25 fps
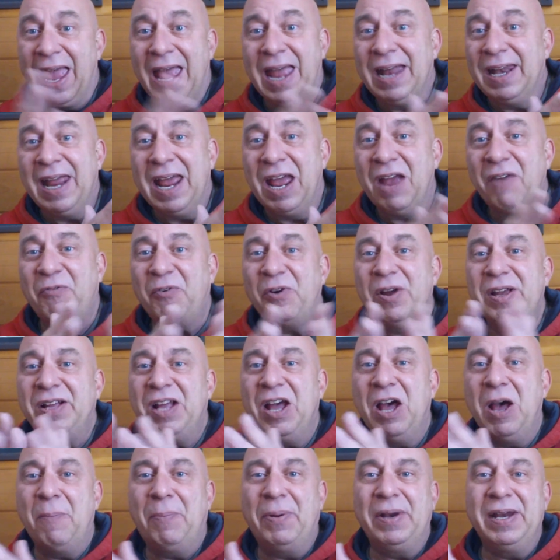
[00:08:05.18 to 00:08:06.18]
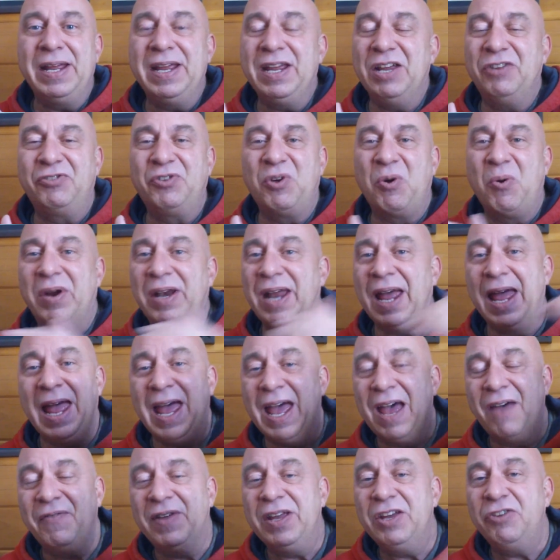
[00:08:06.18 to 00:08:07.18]
And every company is going to
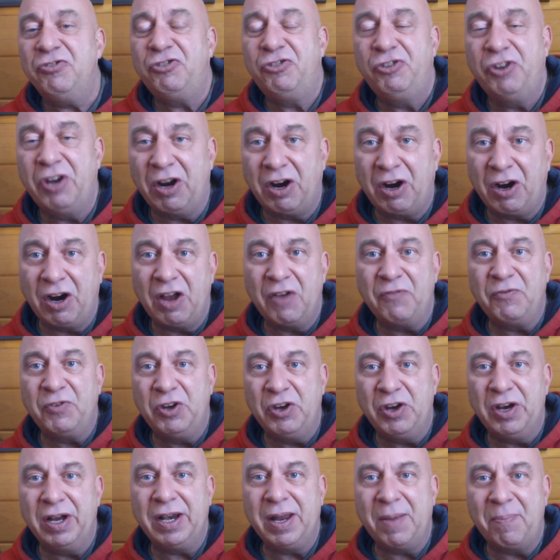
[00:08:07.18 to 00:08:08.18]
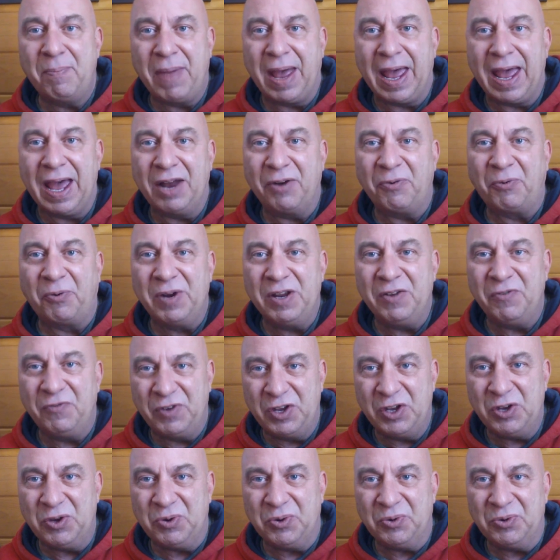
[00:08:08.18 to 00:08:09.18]
have its share of good and bad
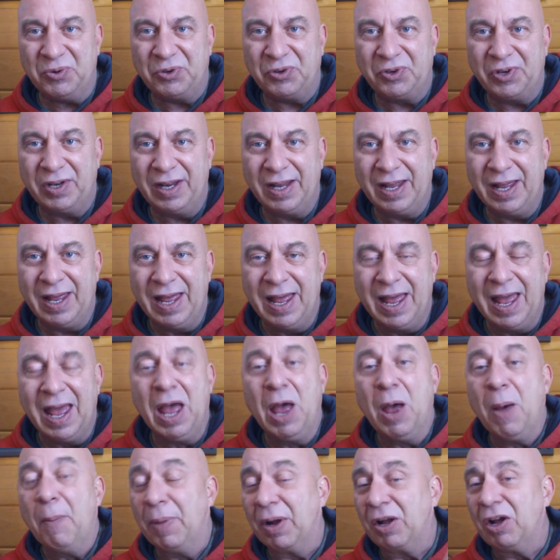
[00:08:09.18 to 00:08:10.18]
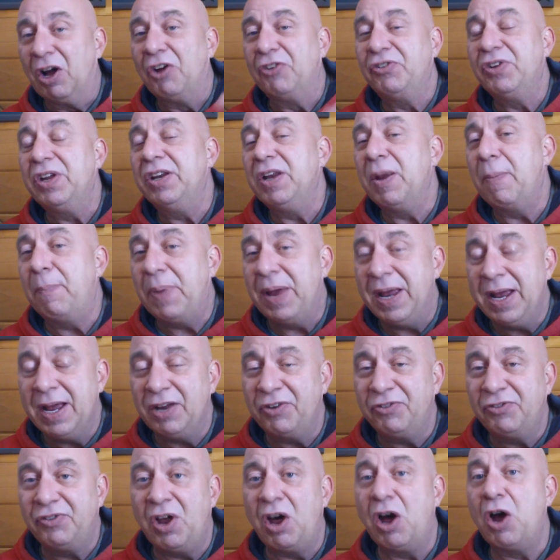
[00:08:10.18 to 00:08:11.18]
reviews, because it
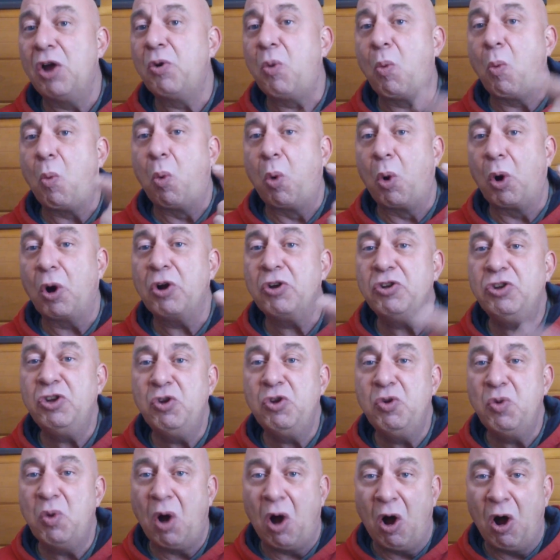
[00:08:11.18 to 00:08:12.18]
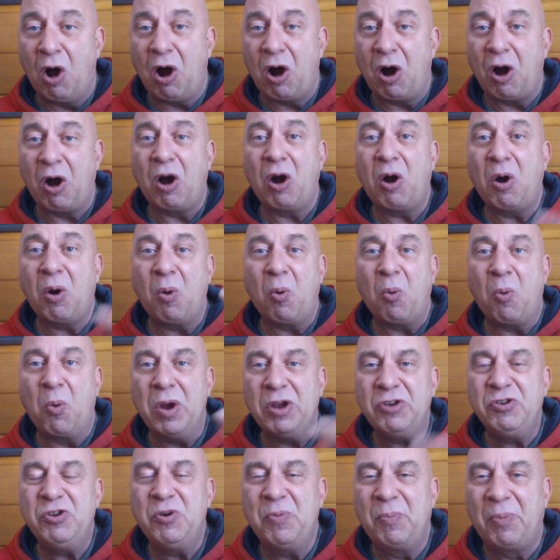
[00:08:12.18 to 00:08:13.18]
depends on where you are
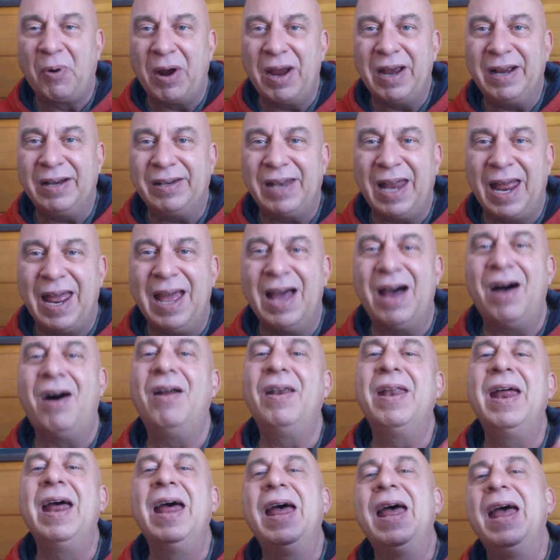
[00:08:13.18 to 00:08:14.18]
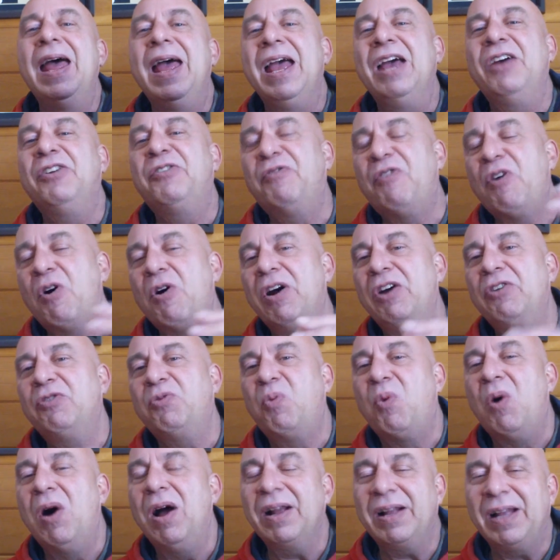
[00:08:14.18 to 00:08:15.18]
when you break down as far
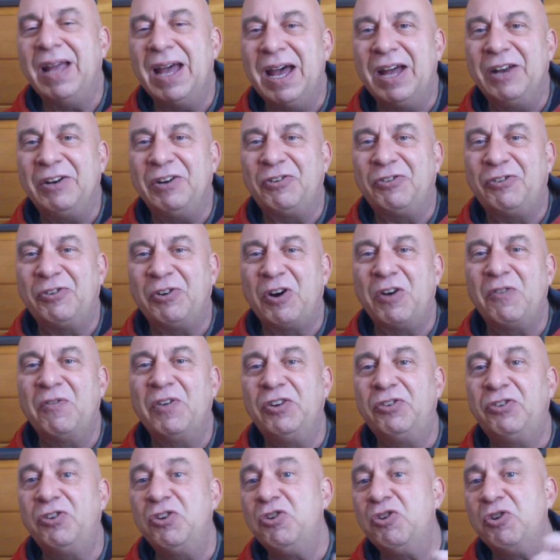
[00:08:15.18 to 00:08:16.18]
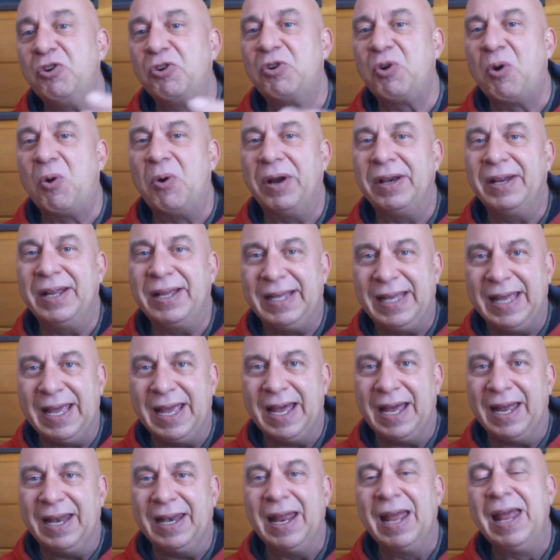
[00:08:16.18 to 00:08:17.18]
as what kind of service you're going to
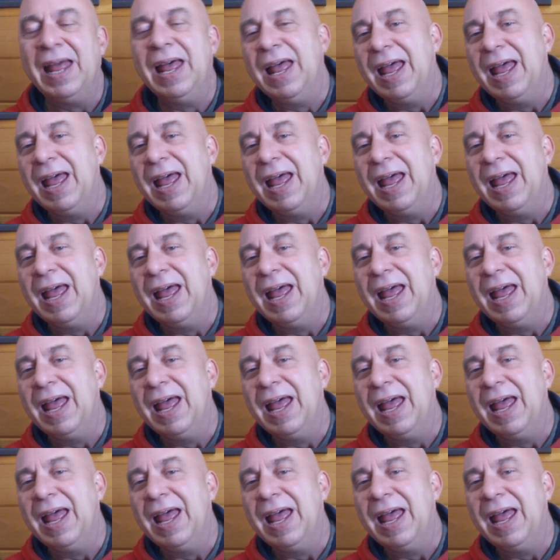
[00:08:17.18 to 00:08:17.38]
get.